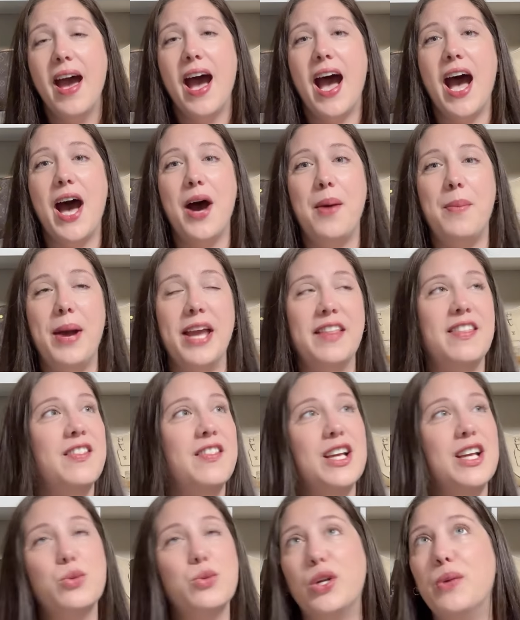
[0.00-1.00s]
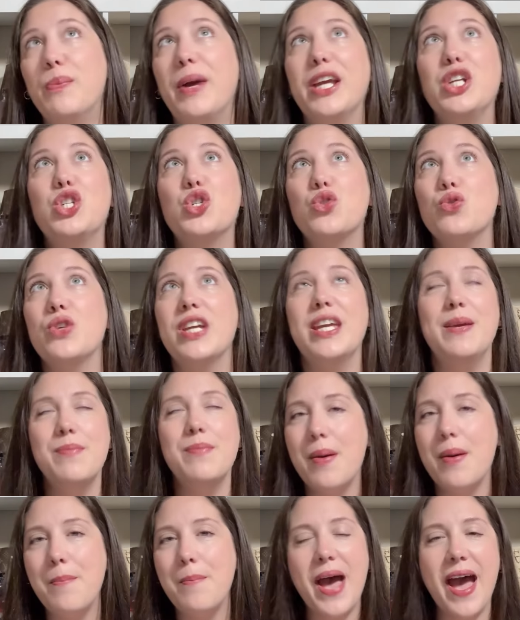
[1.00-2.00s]
Um, I think that's one of my dream
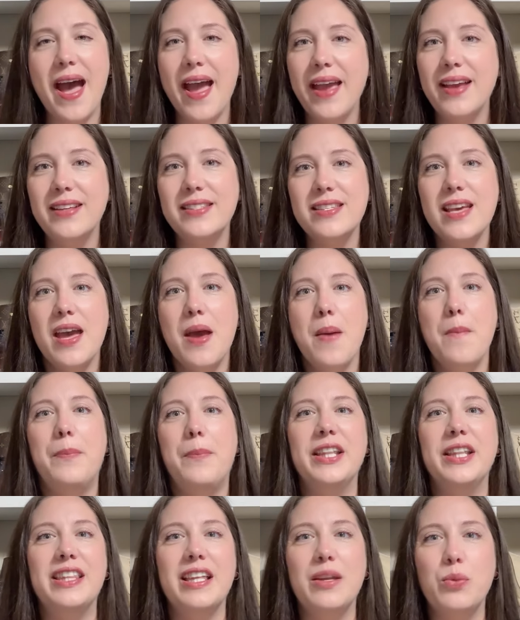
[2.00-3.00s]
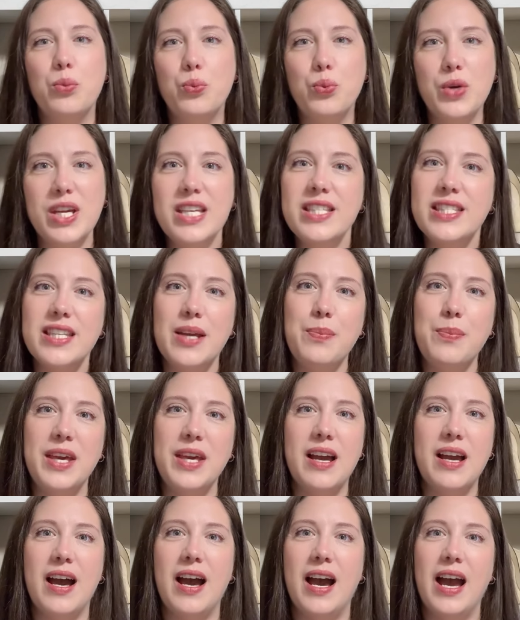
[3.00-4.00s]
bags. But the reason
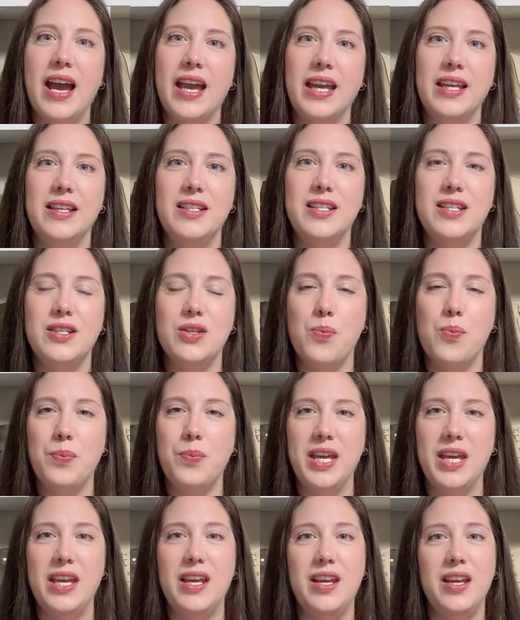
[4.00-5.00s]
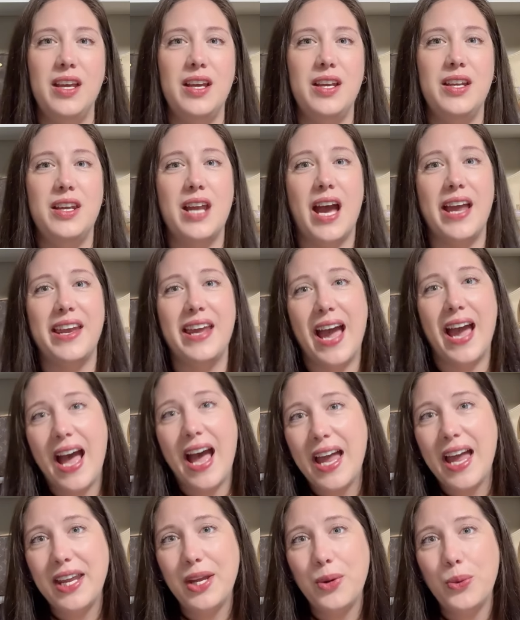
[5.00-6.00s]
behind me not
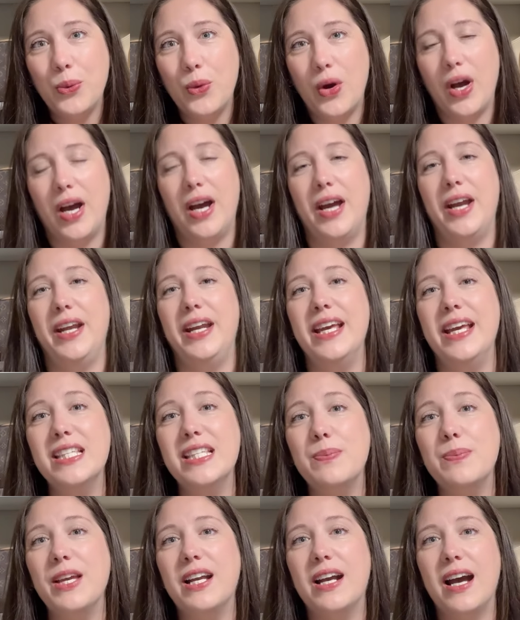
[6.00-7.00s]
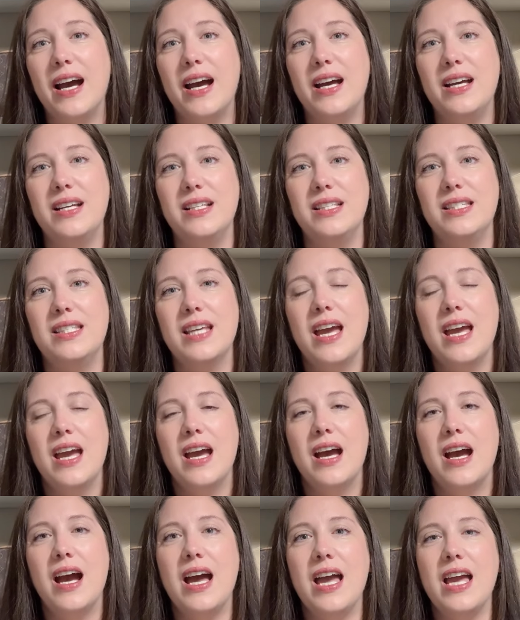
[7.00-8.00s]
adding one is because
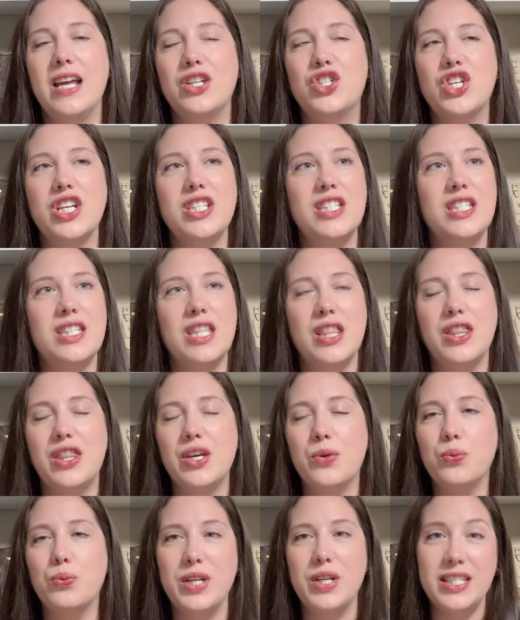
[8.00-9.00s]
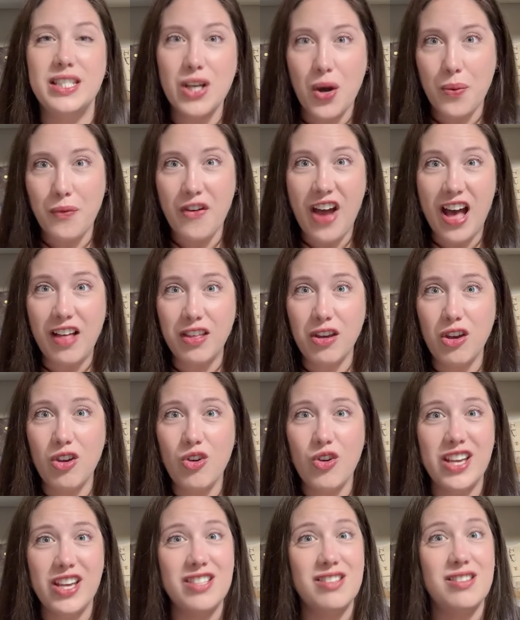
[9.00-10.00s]
just the resale value
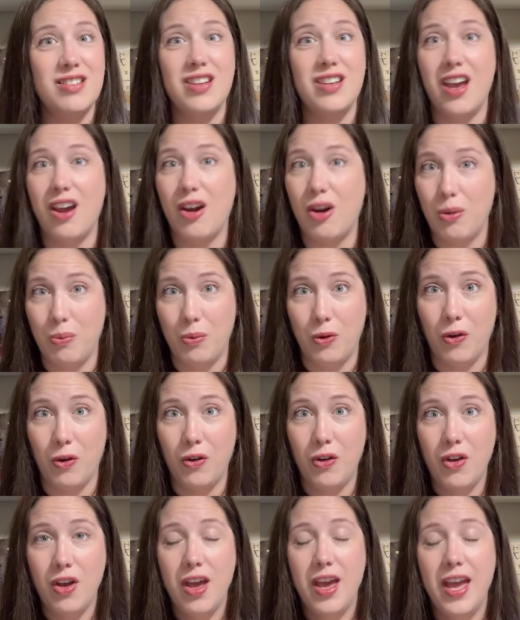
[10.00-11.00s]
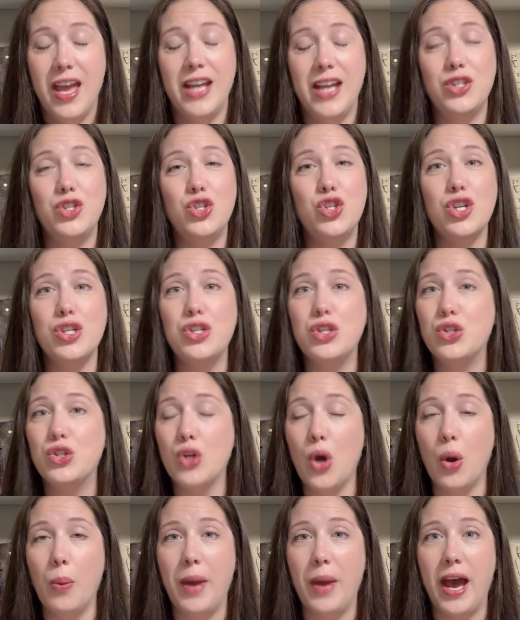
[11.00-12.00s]
is terrible. It's just
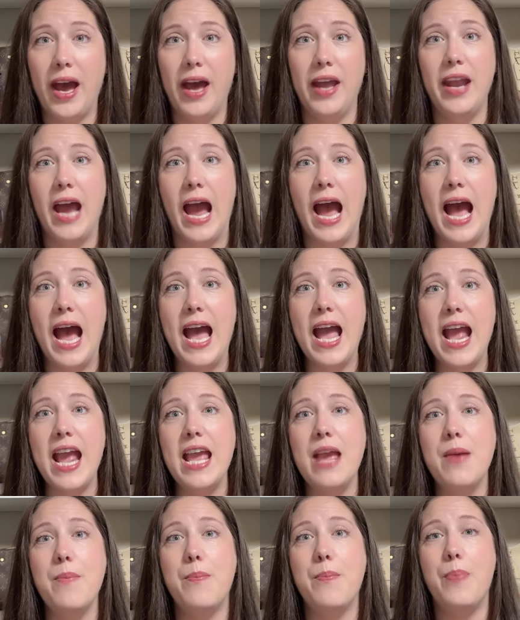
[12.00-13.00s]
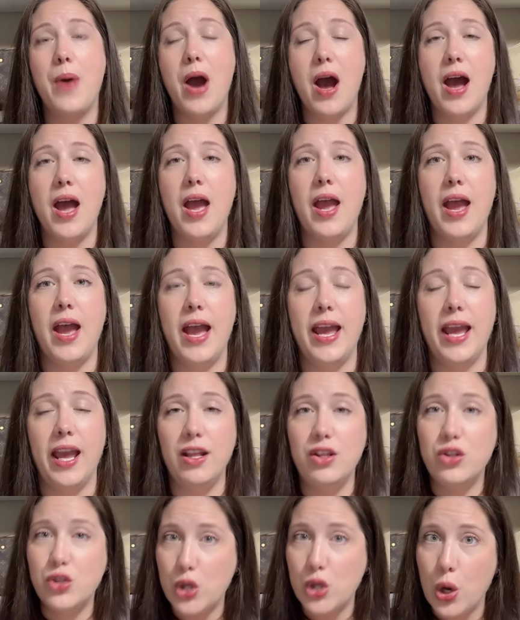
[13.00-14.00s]
so bad. I bought
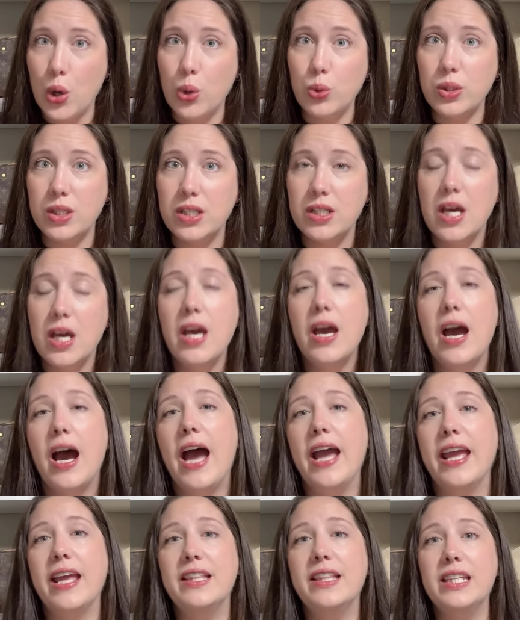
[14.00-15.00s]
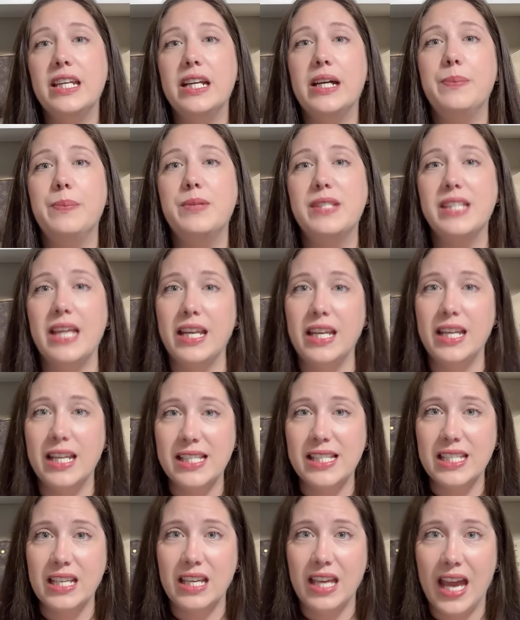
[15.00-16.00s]
a tote. I ended up sending
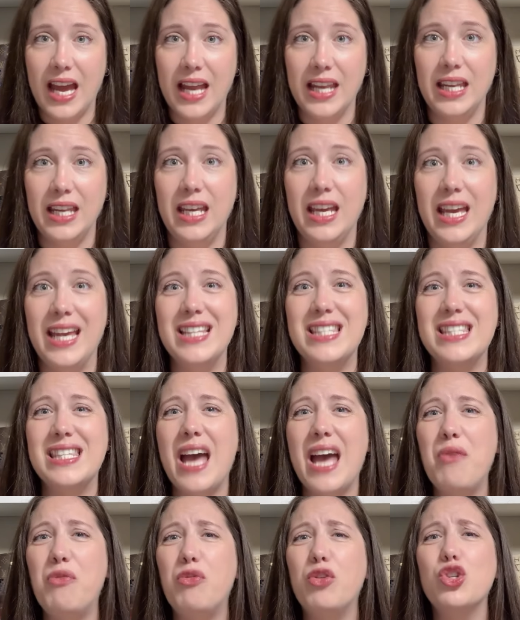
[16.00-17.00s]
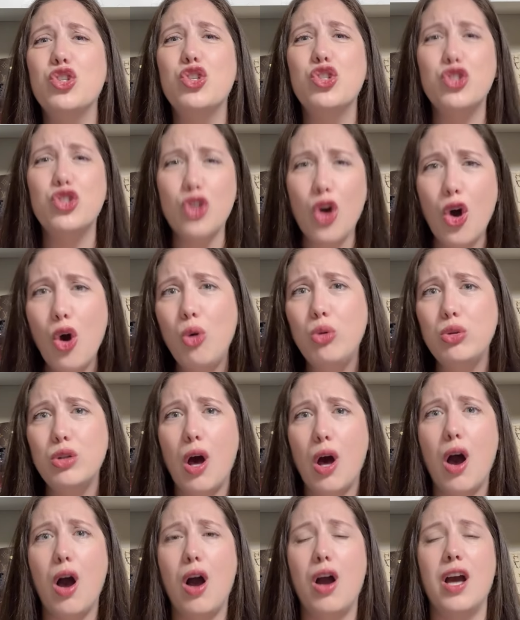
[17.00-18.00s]
it to Candy. It sat for so
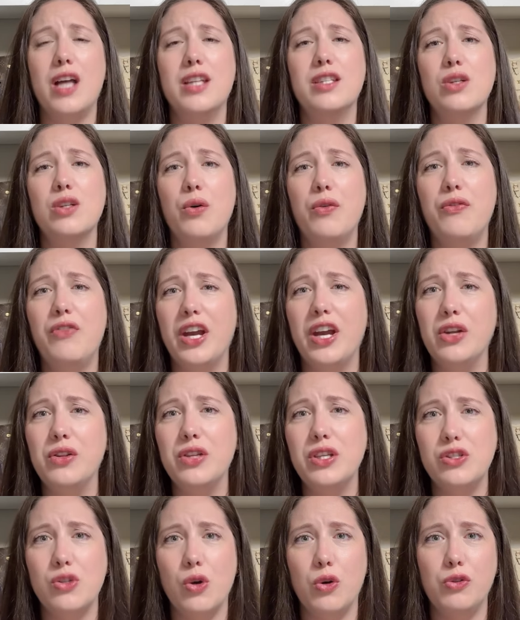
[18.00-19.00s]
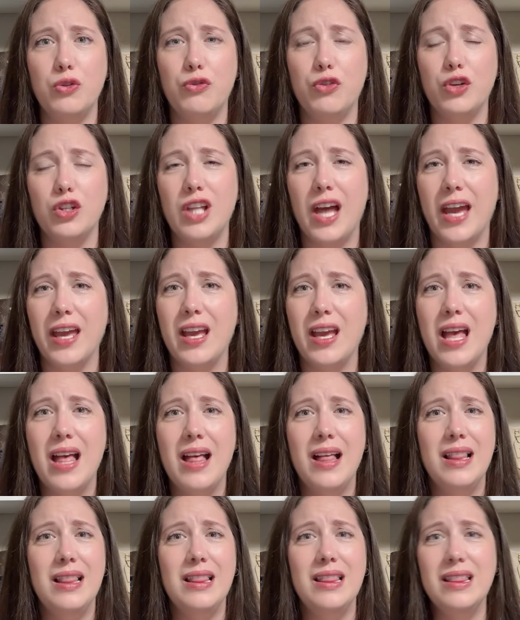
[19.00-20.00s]
long until finally sold for like
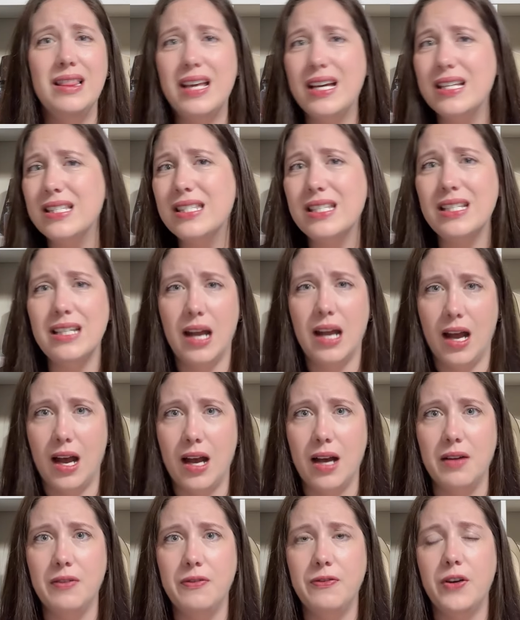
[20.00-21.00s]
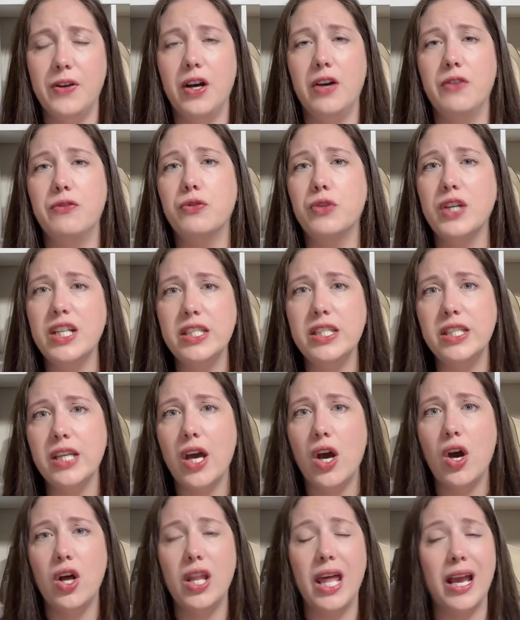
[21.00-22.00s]
less than half of
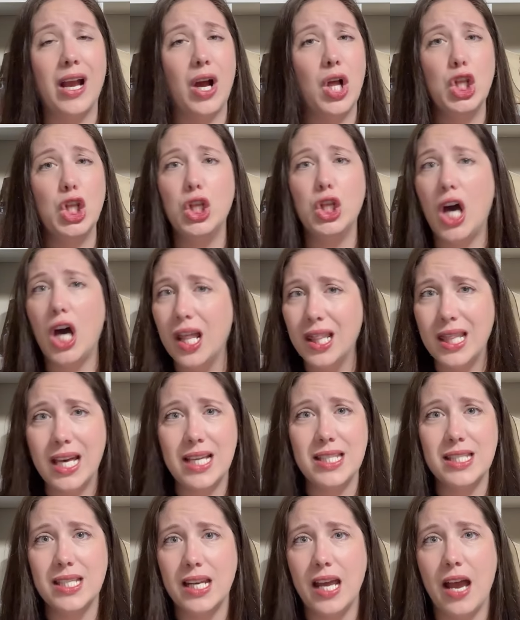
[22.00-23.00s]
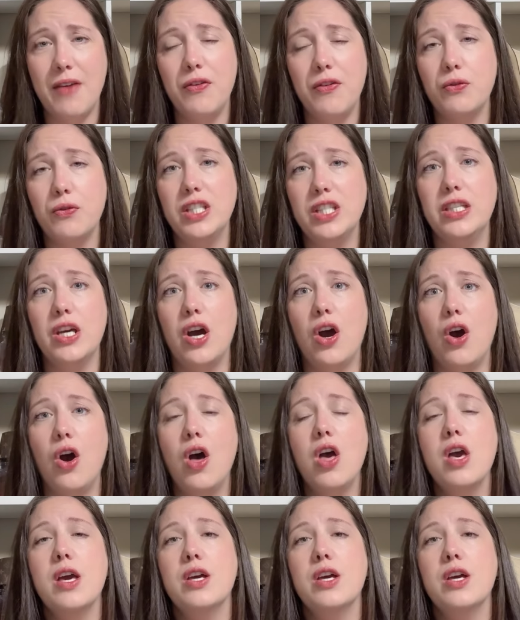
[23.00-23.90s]
retail, like a lot less than half of retail.